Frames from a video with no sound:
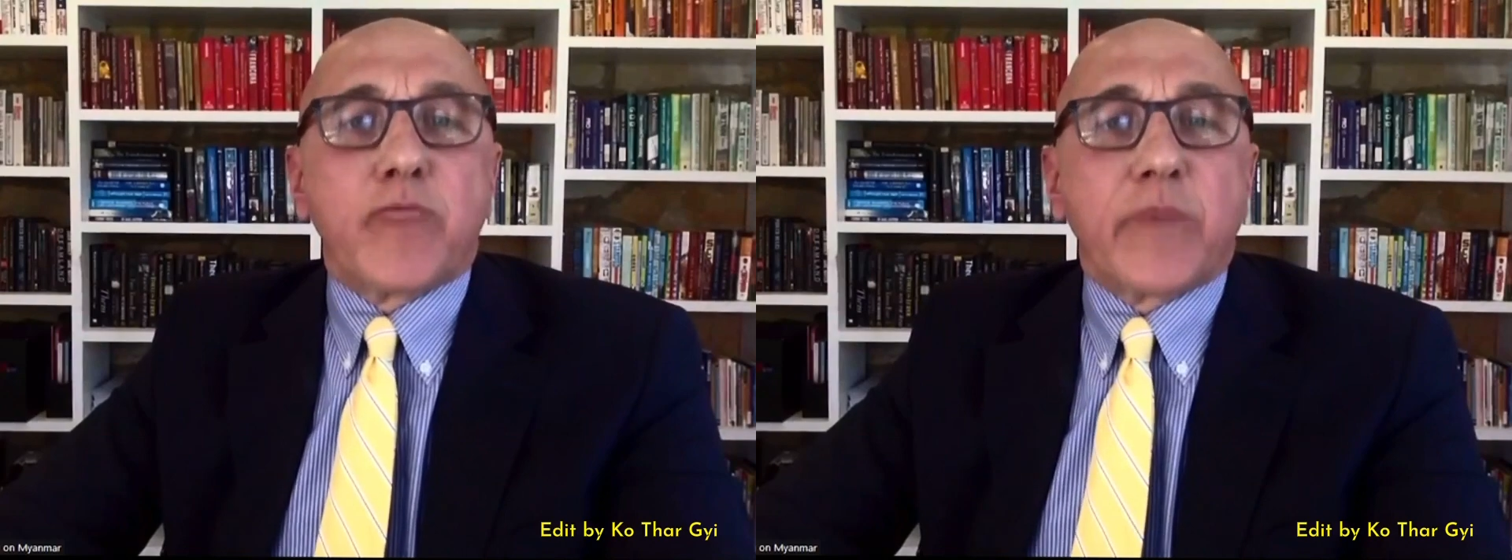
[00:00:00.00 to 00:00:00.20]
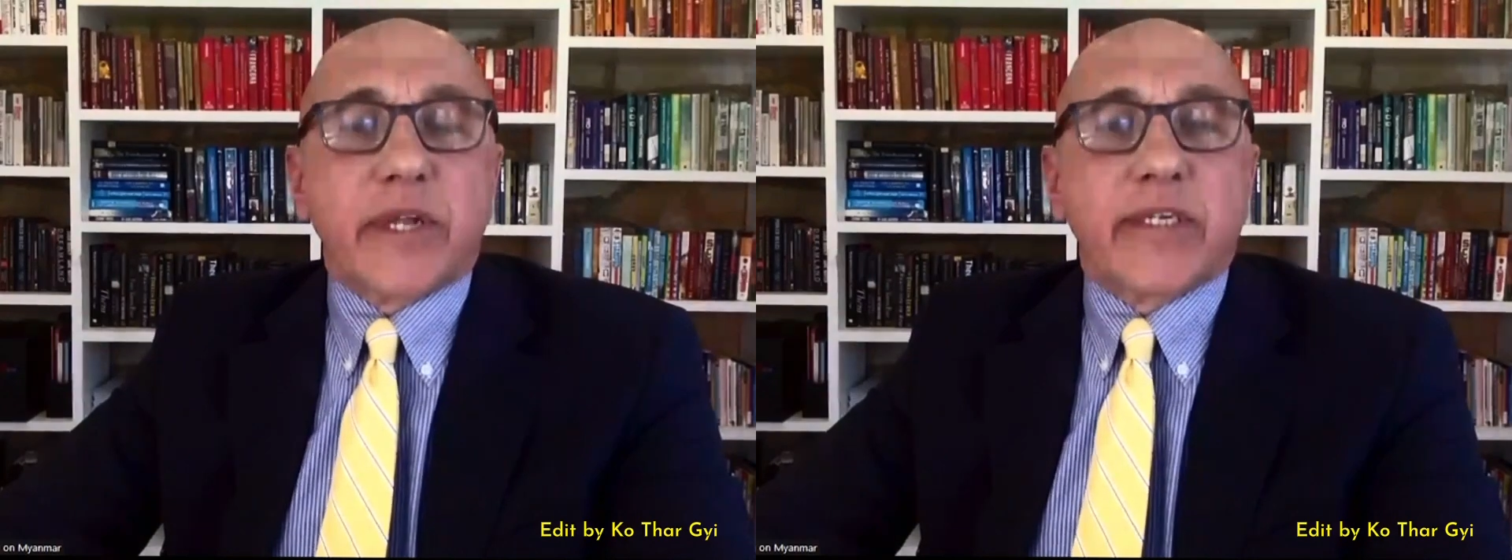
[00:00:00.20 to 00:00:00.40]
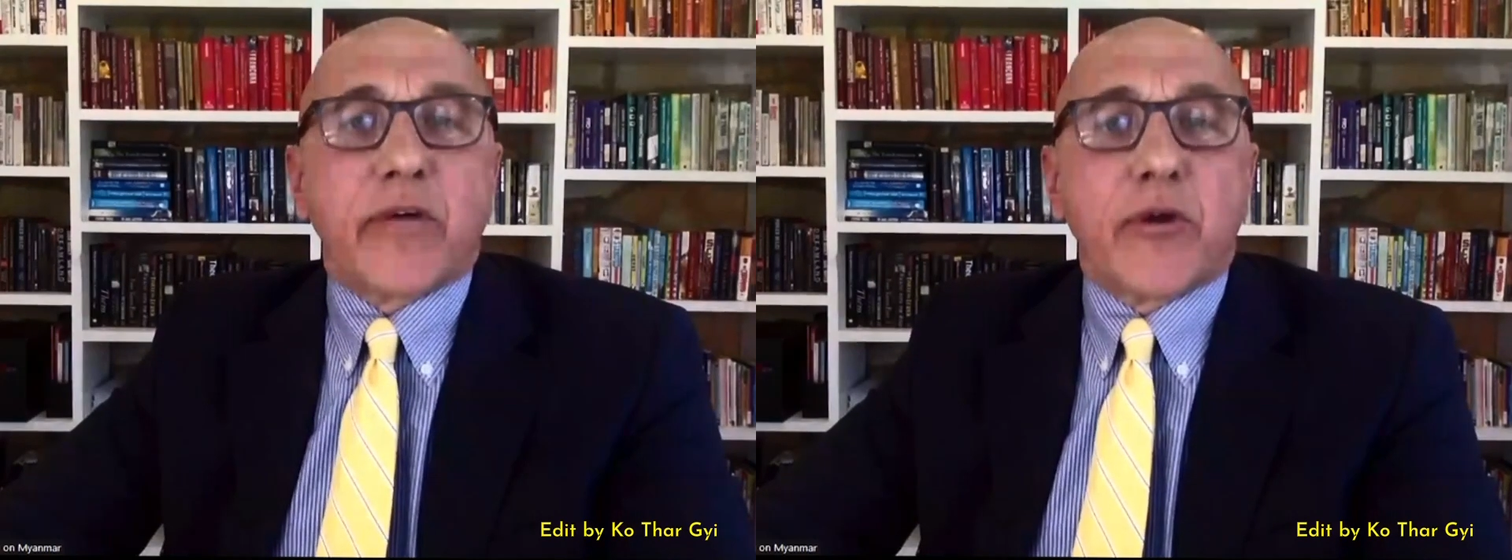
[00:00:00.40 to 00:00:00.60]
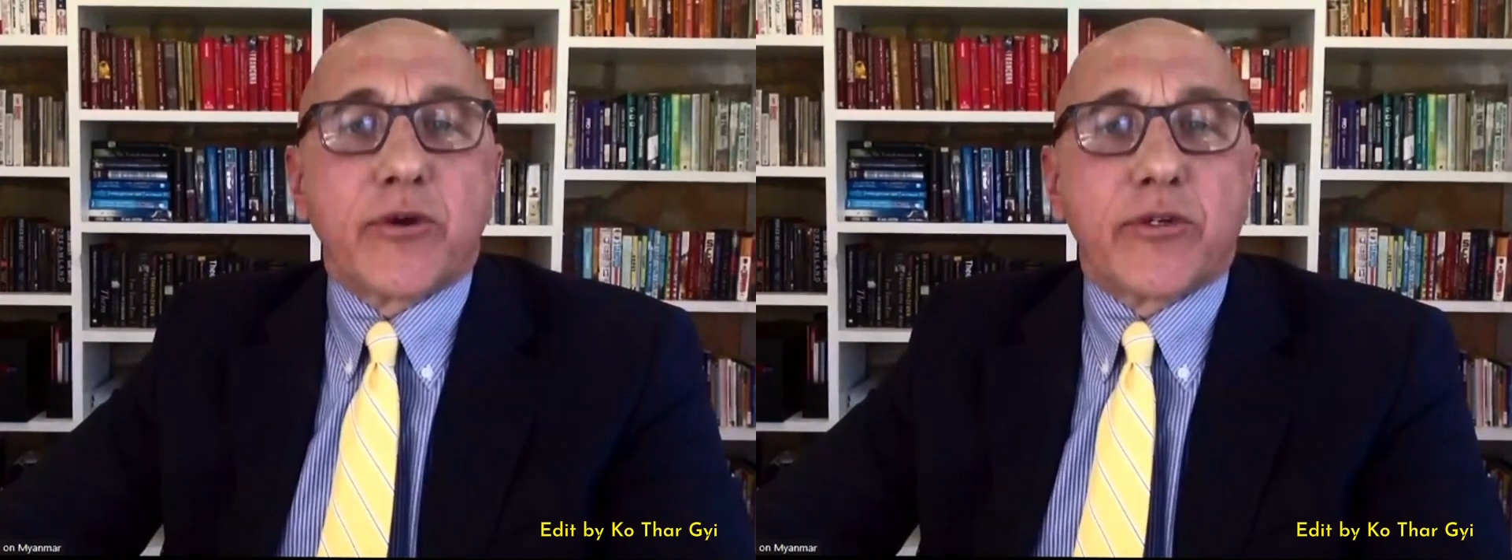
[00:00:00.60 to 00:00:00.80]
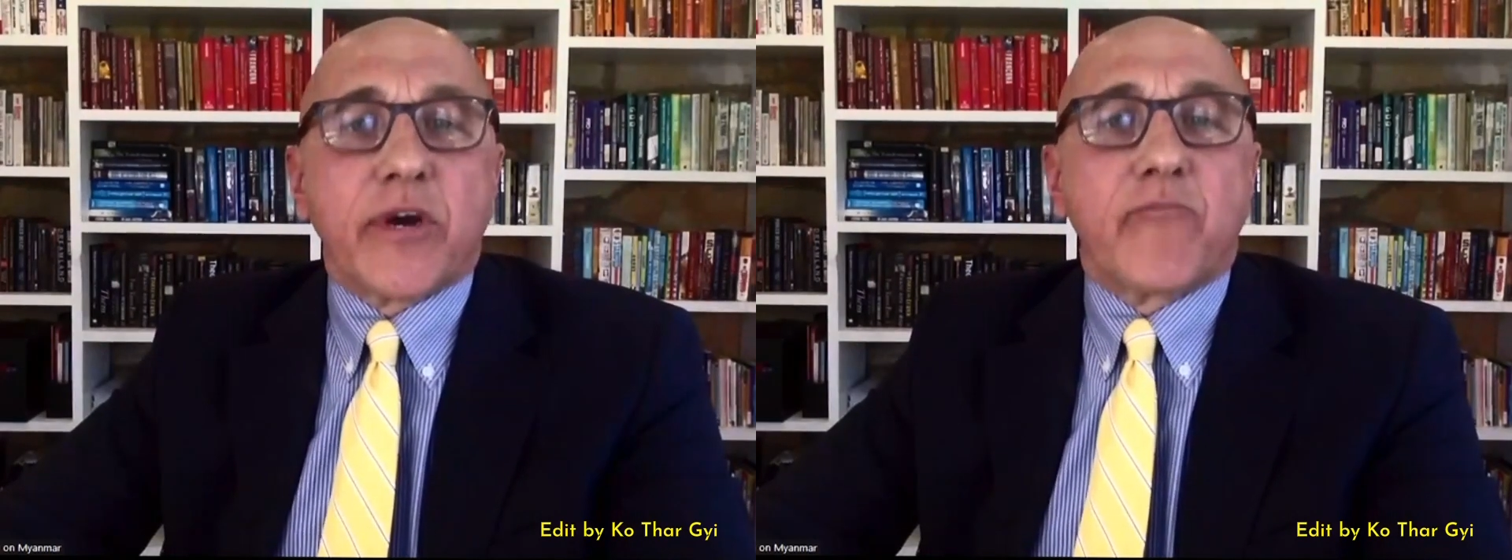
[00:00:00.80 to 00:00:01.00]
military
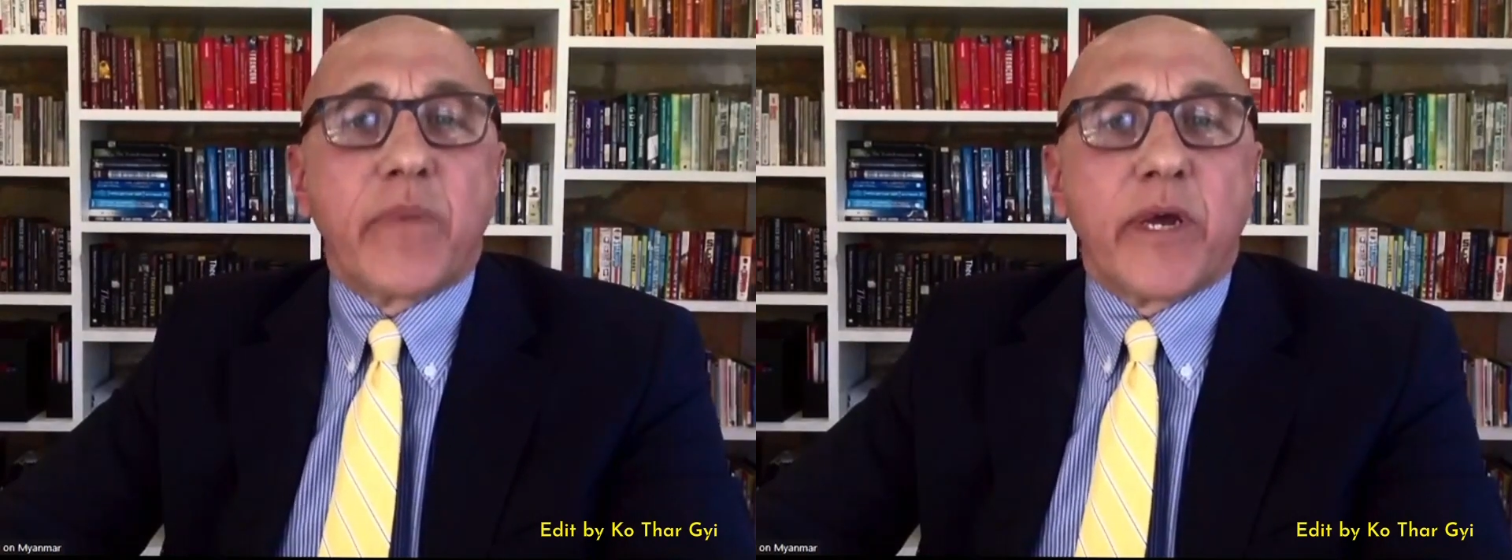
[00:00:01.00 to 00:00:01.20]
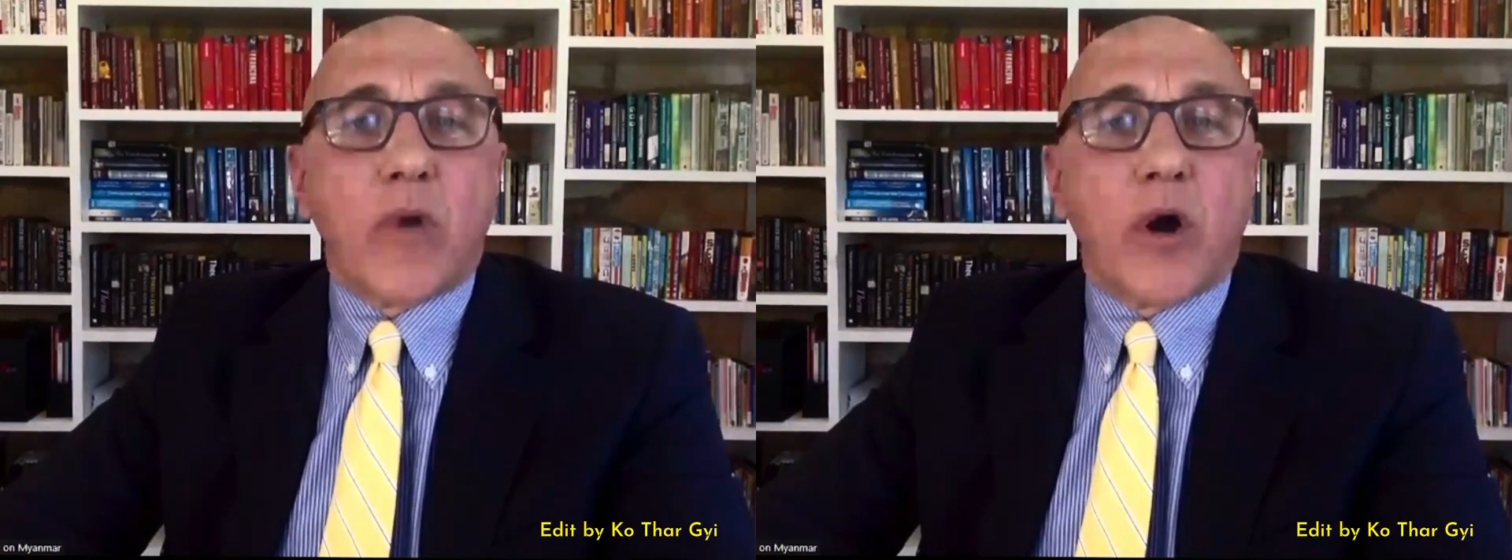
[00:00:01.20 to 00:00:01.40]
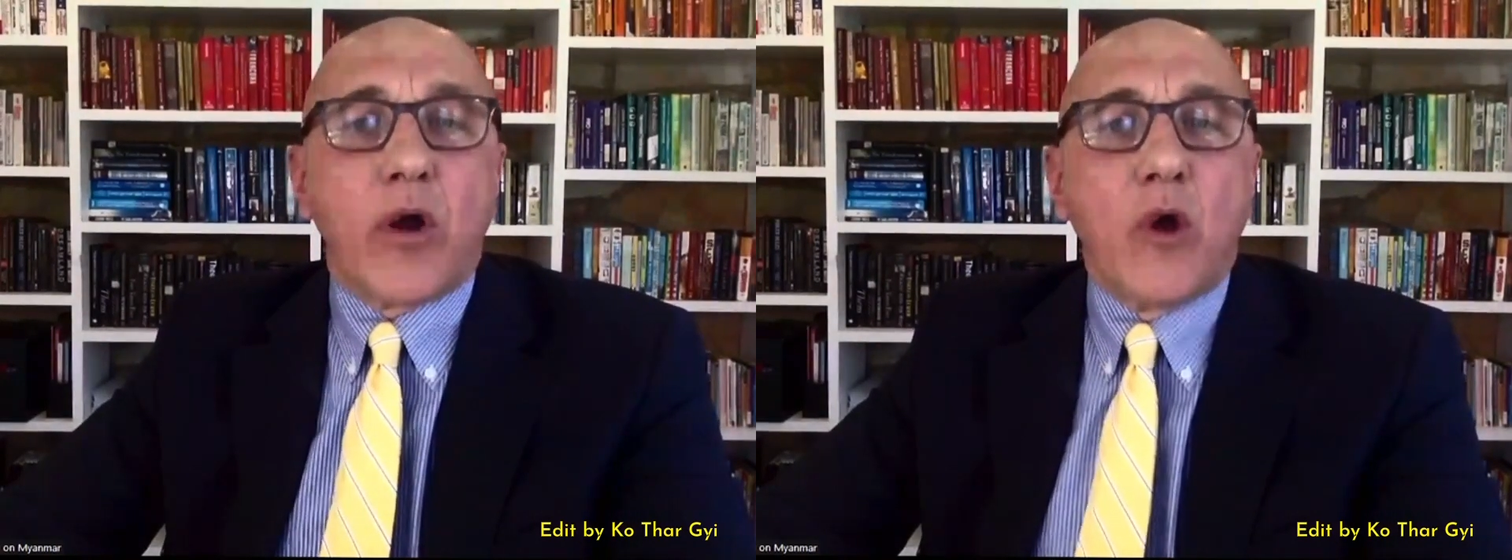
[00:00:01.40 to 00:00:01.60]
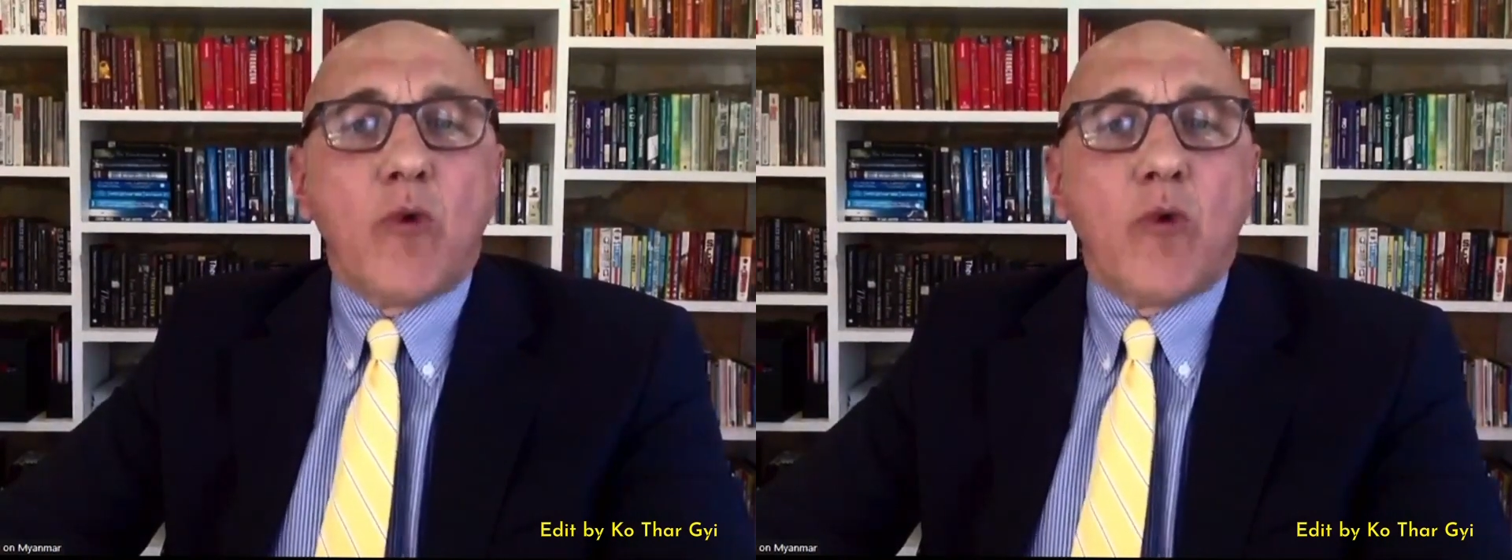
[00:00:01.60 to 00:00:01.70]
junta of Myanmar